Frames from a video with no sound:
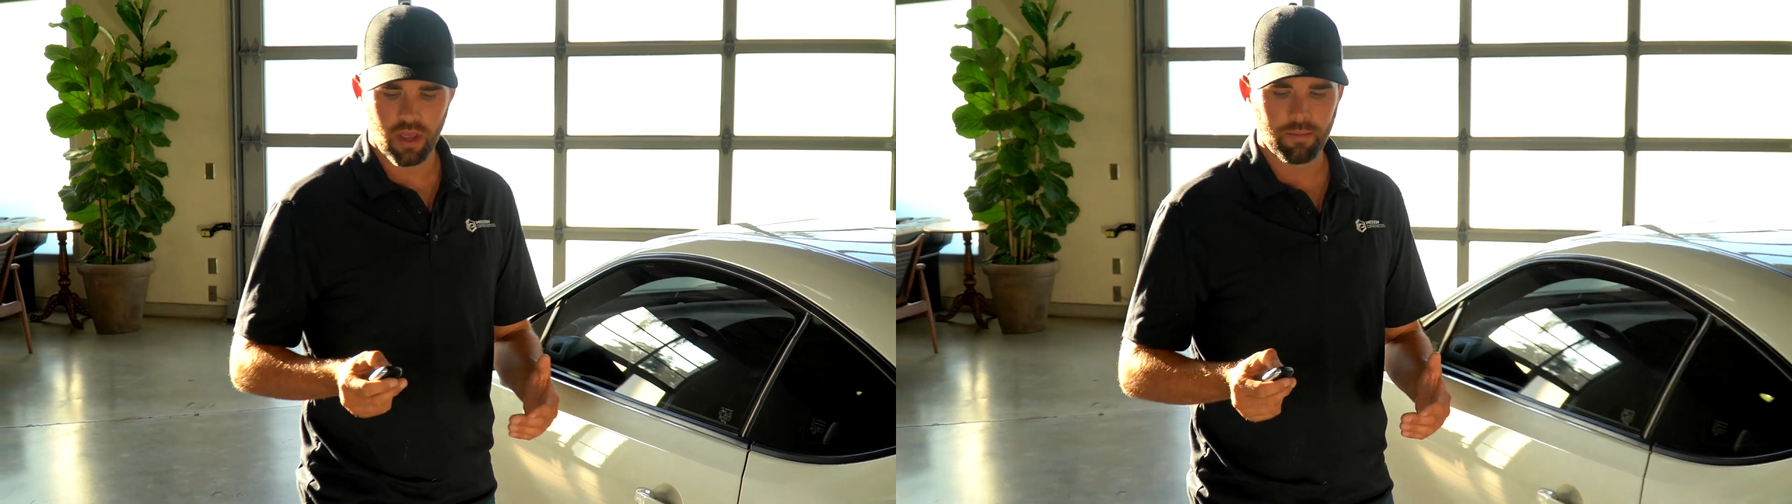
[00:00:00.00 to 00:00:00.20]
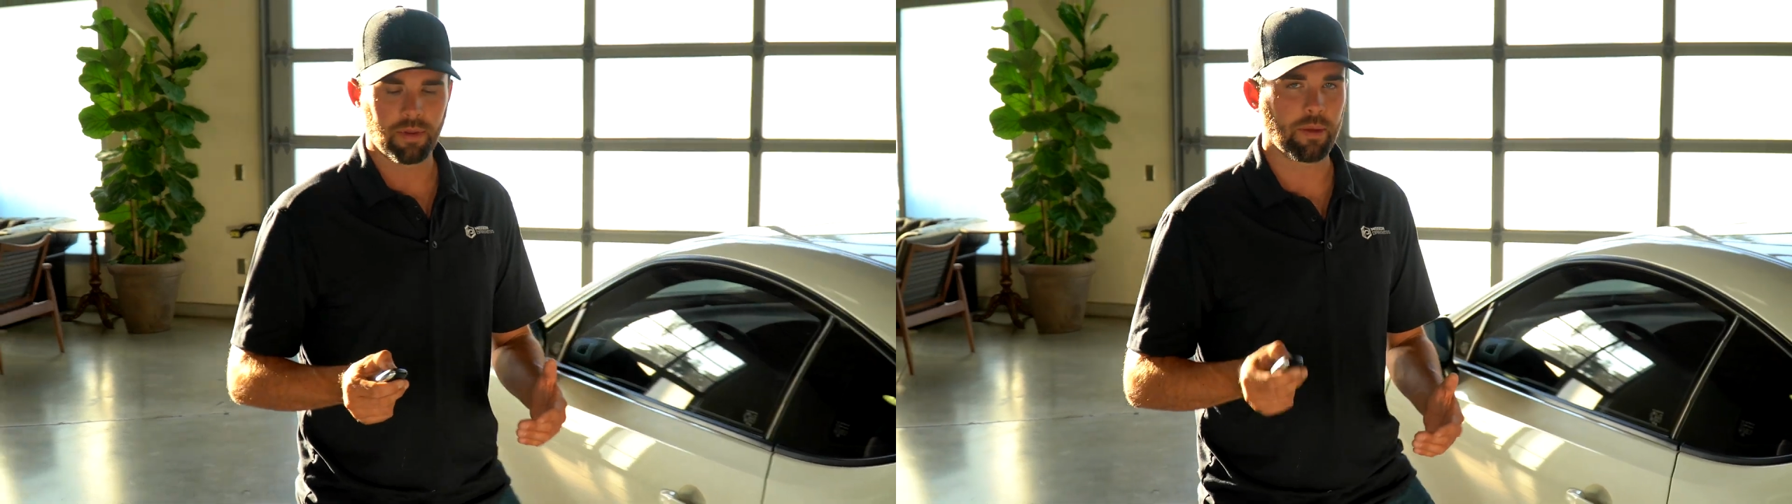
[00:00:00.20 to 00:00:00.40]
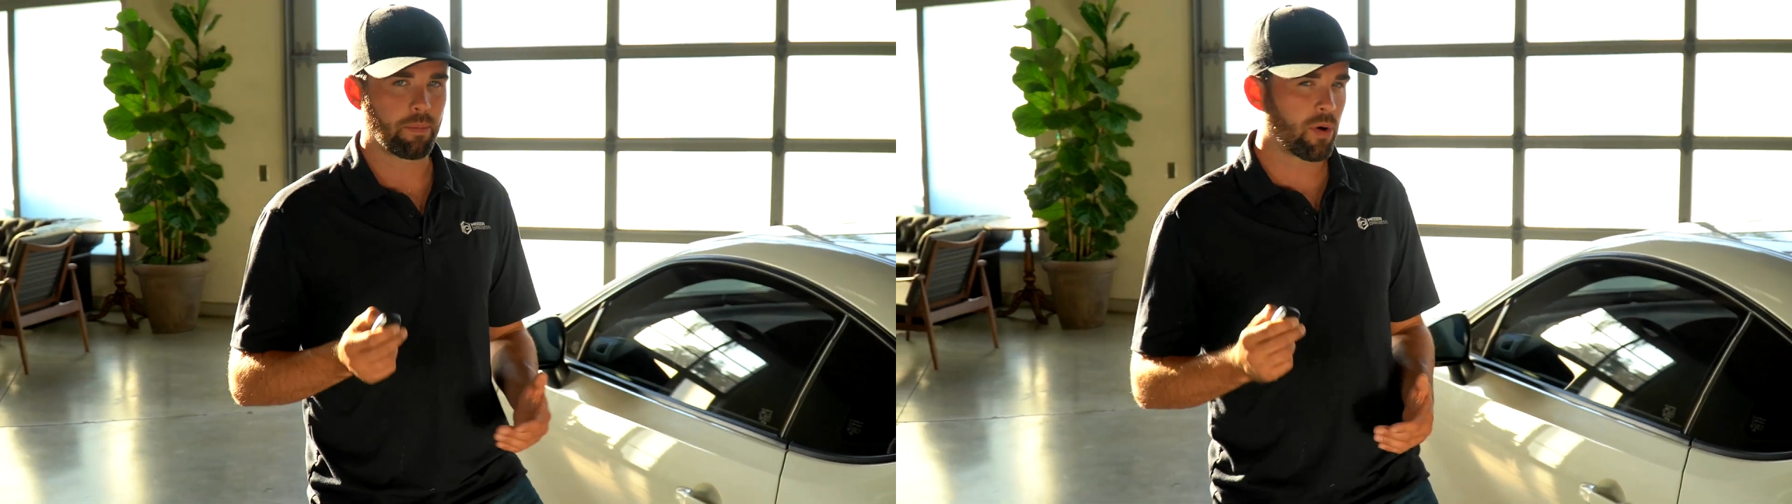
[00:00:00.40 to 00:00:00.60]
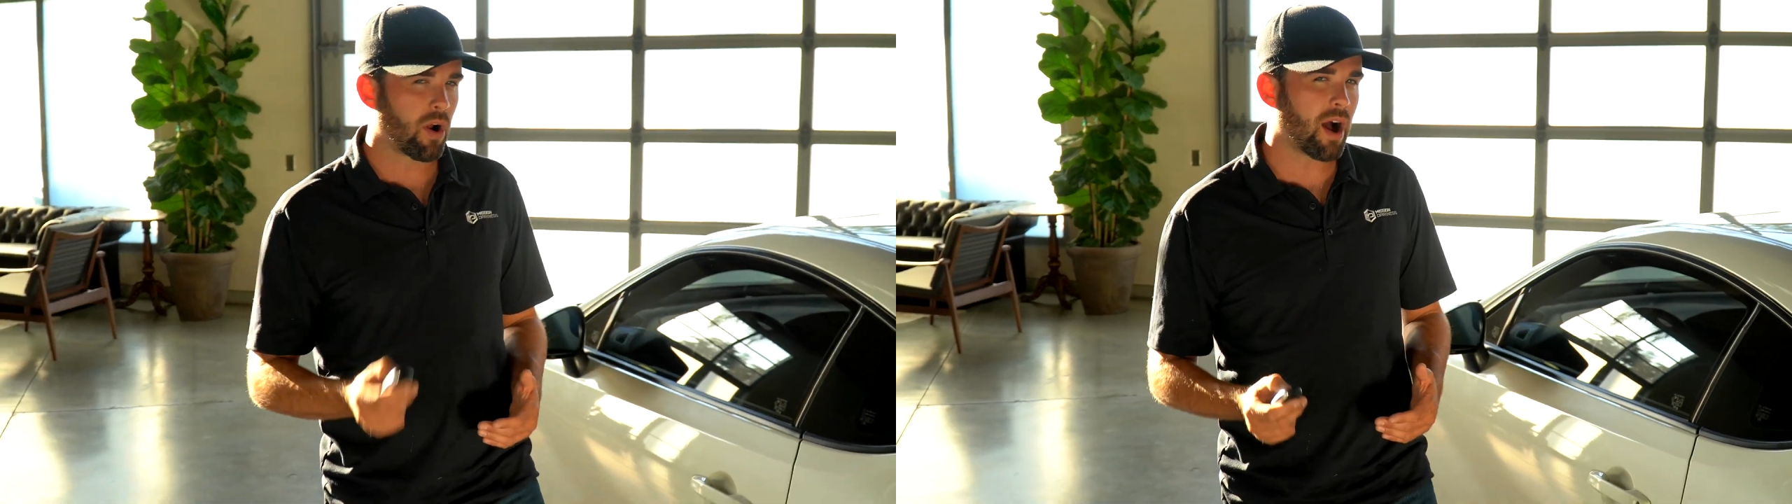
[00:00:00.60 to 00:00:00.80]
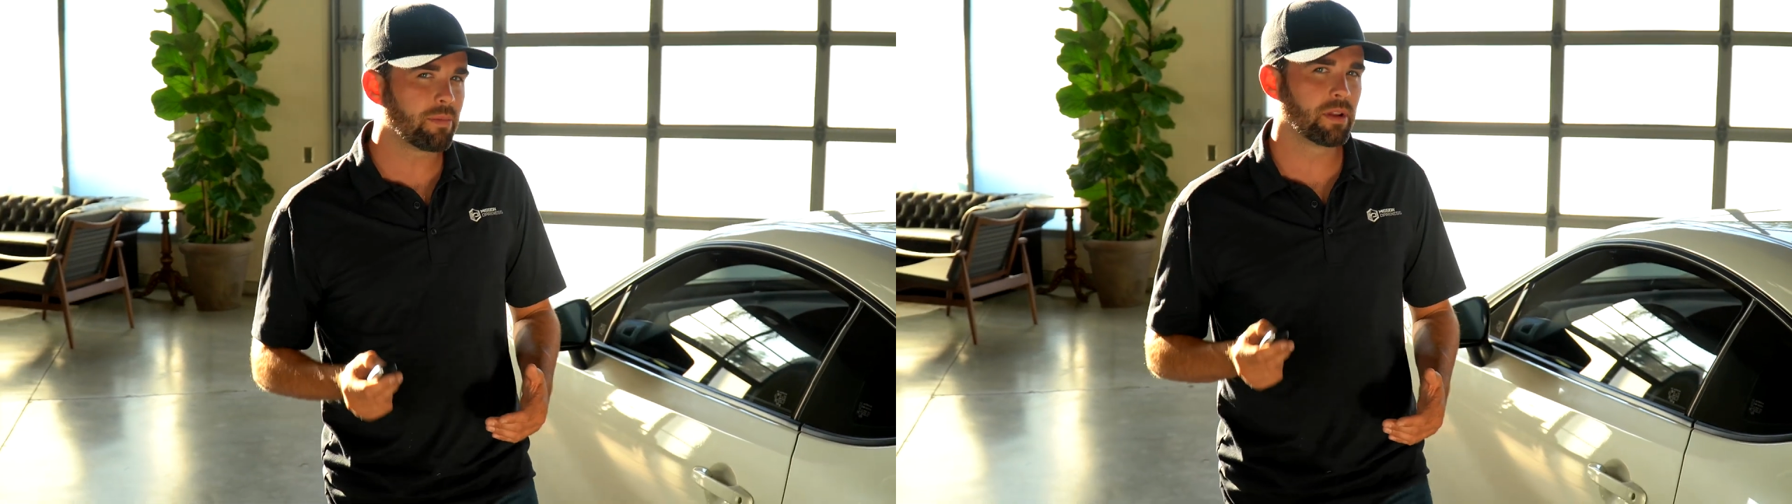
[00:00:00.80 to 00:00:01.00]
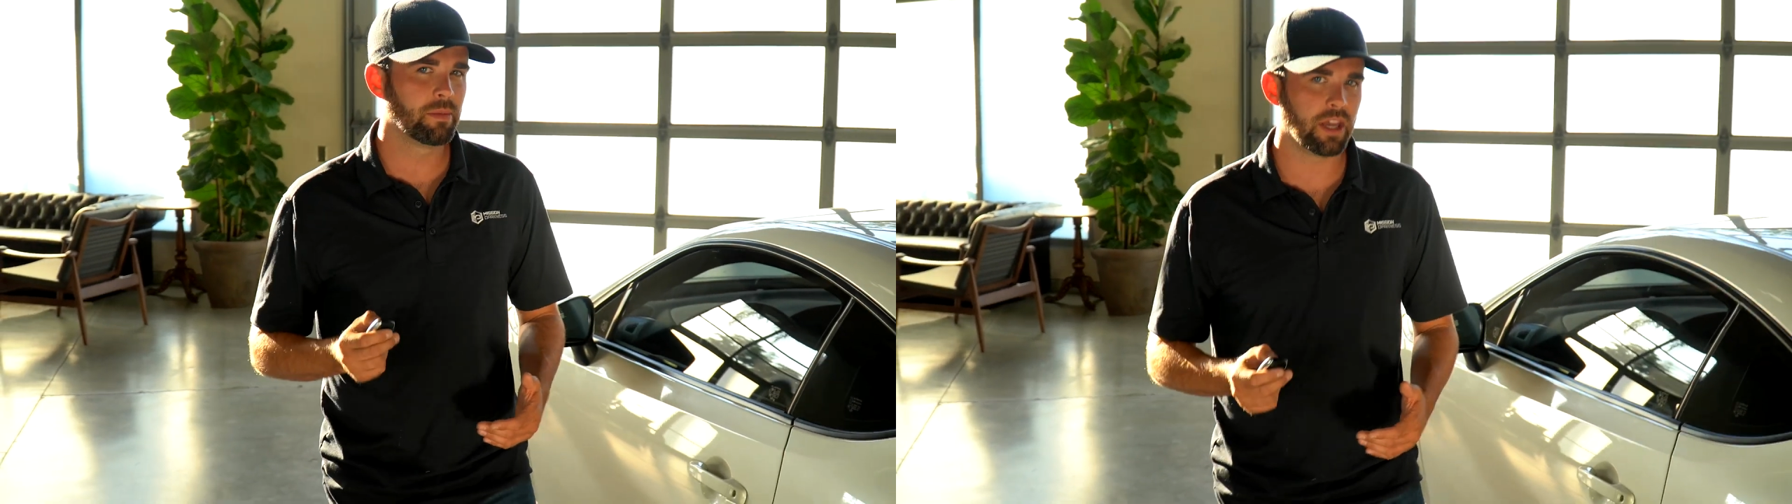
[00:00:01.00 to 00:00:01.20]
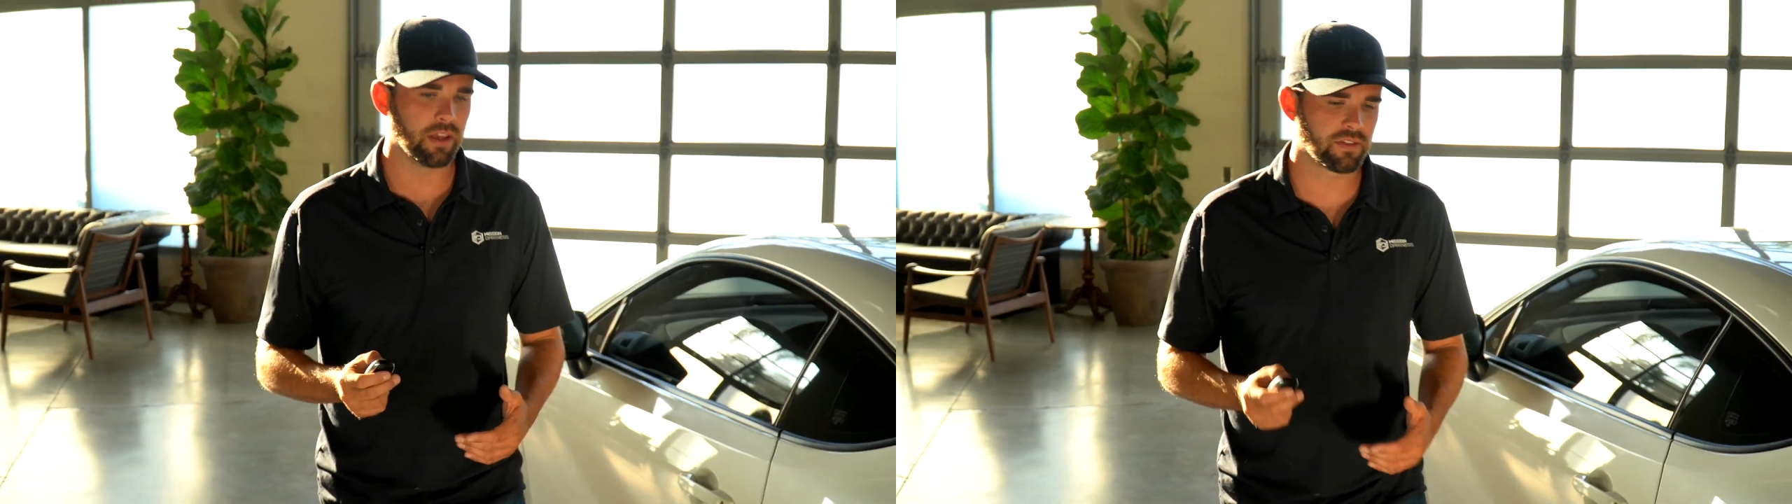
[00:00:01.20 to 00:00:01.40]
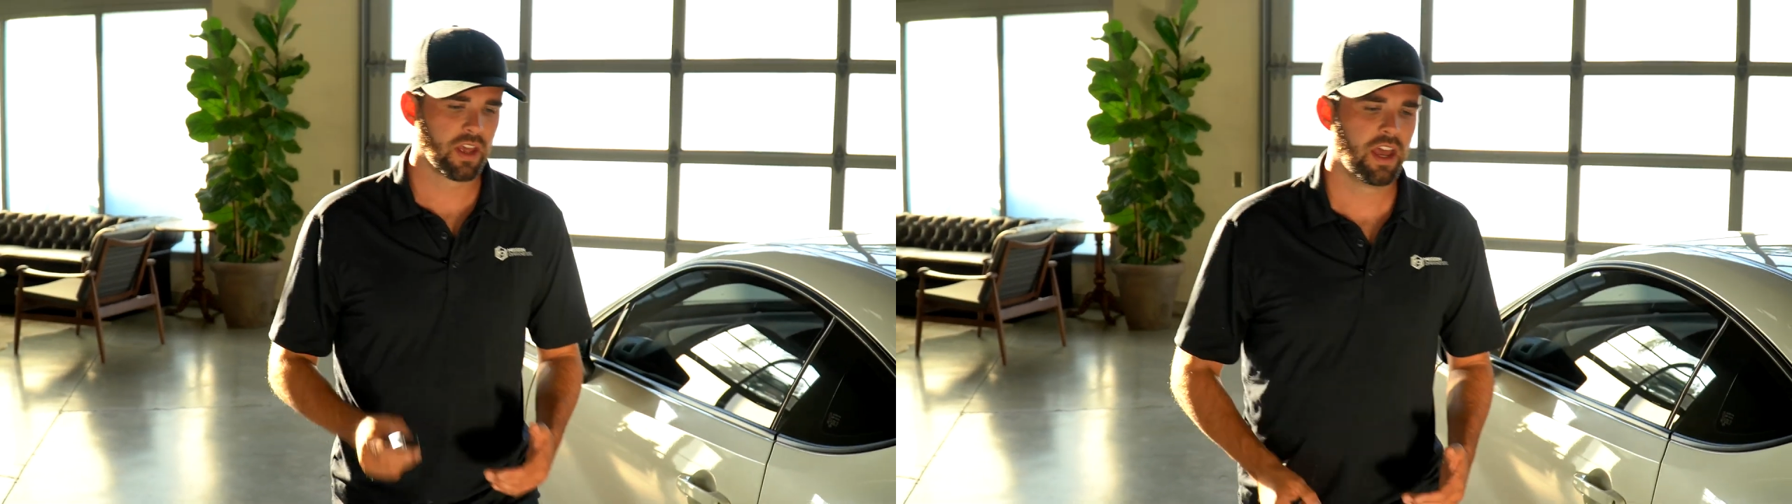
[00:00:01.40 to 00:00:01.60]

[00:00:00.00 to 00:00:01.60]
But the problem is,